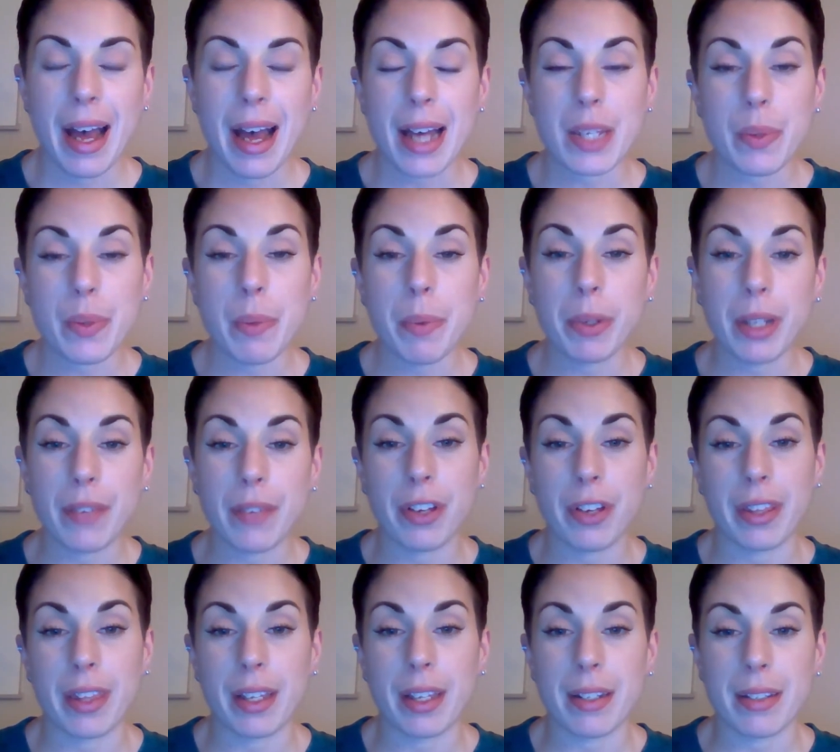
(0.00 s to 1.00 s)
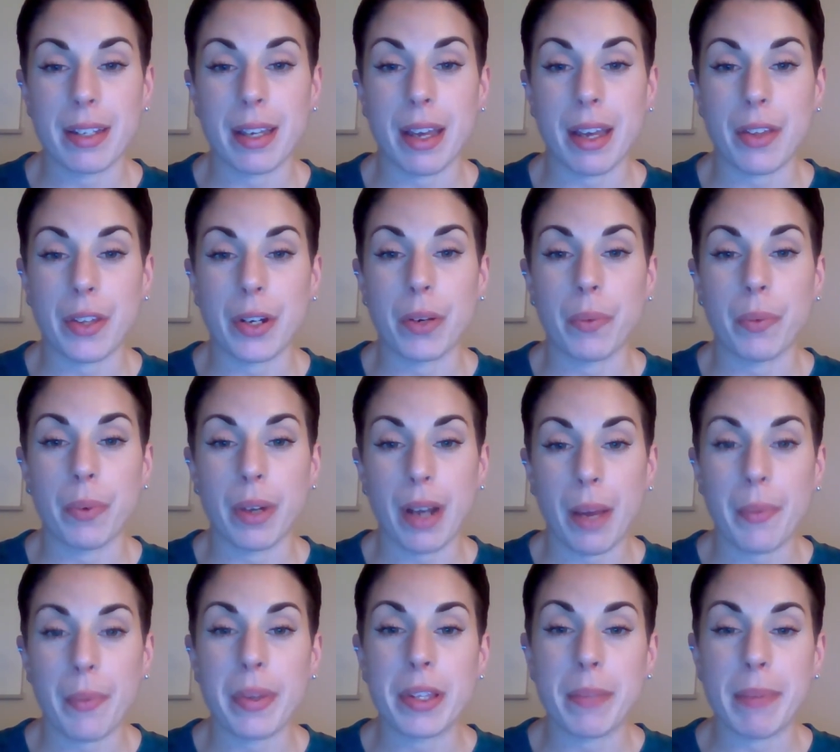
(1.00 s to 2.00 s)
As we pull everything together, what
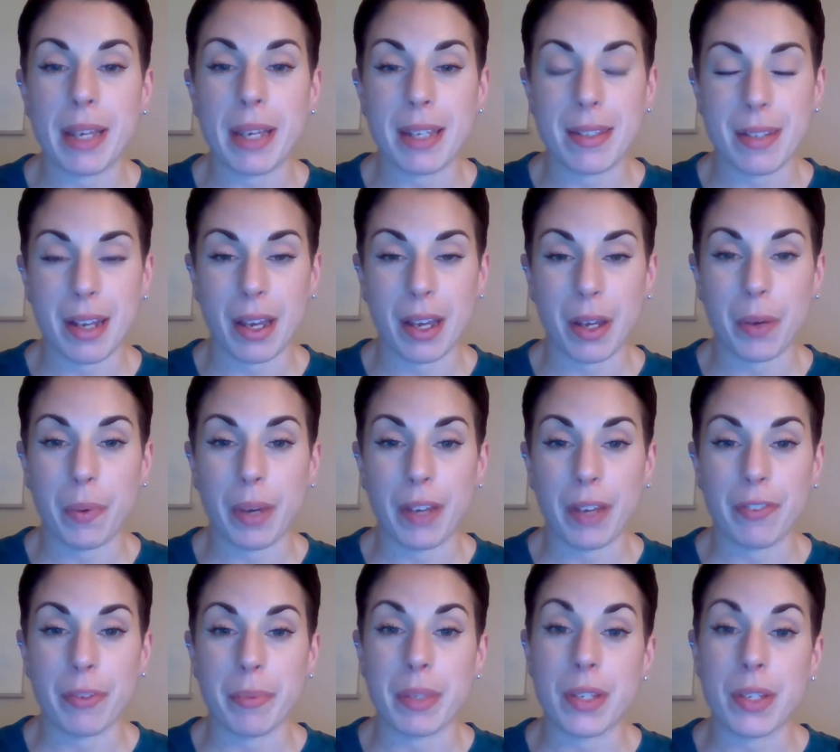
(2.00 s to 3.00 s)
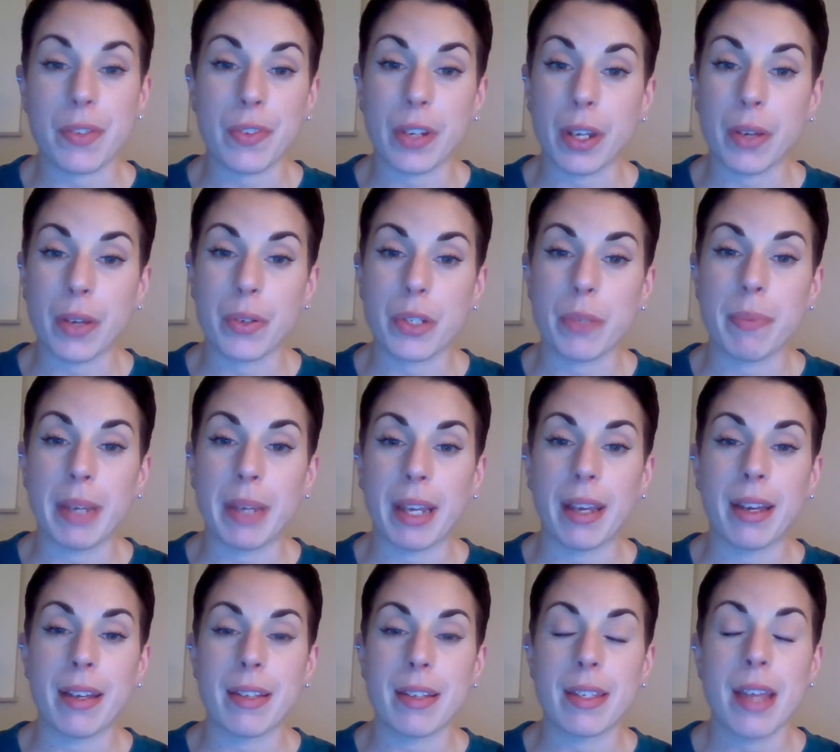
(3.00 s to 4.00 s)
I want the biggest takeaway from this video to be
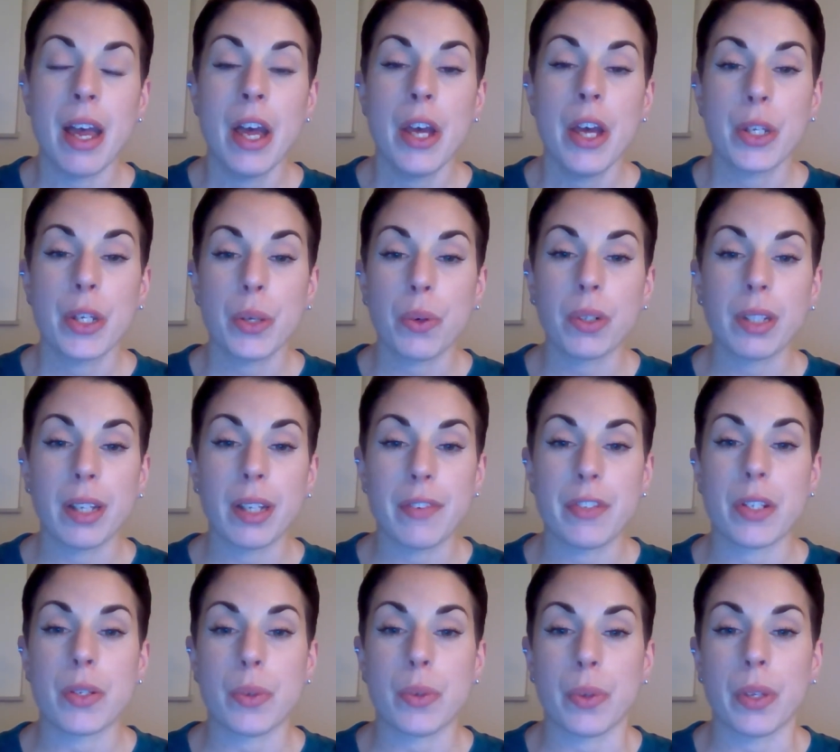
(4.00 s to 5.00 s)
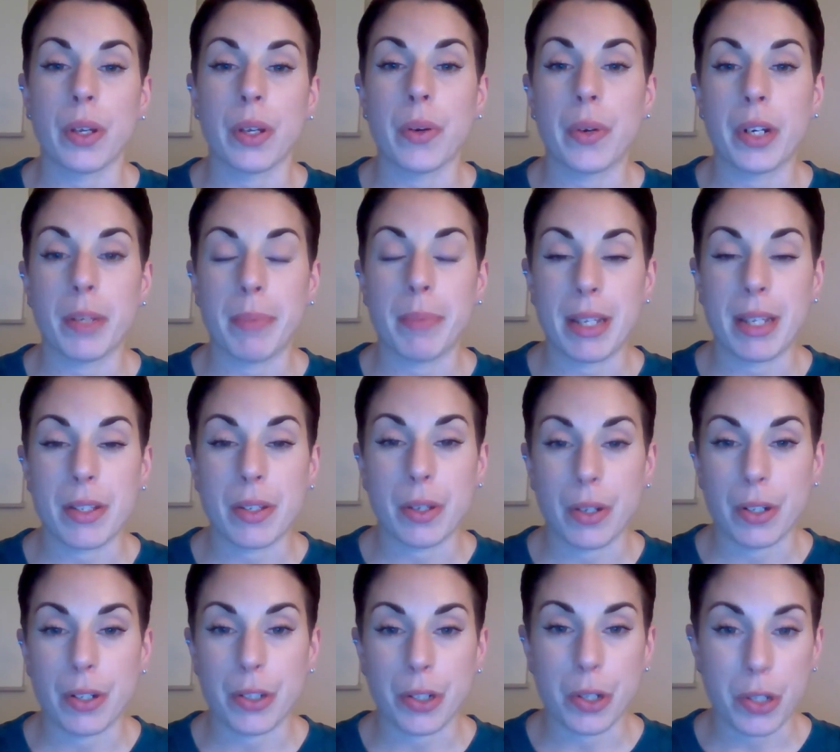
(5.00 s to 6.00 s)
is your lift is only going to be as
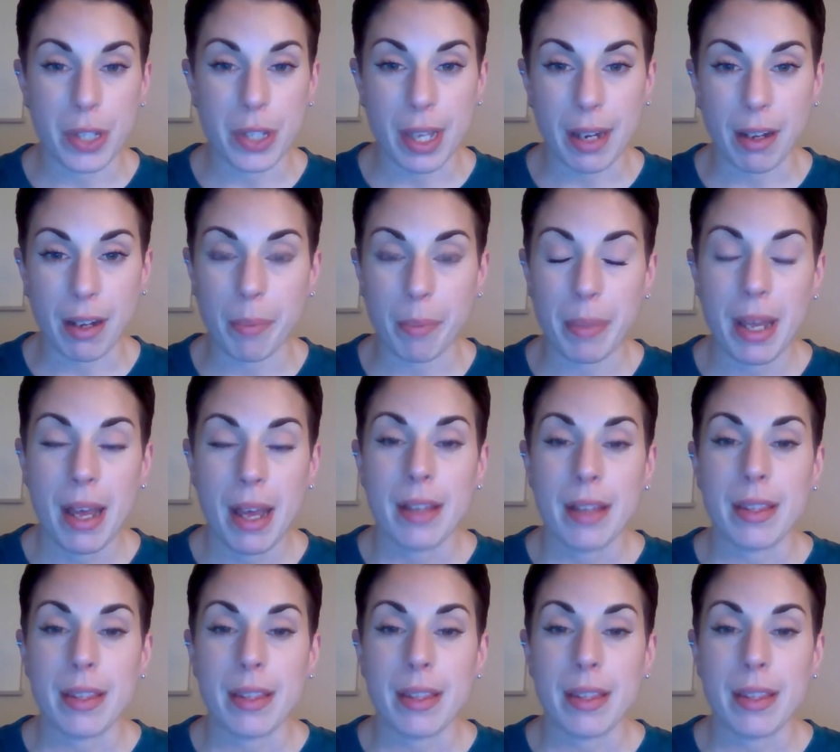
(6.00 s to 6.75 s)
good as your setup.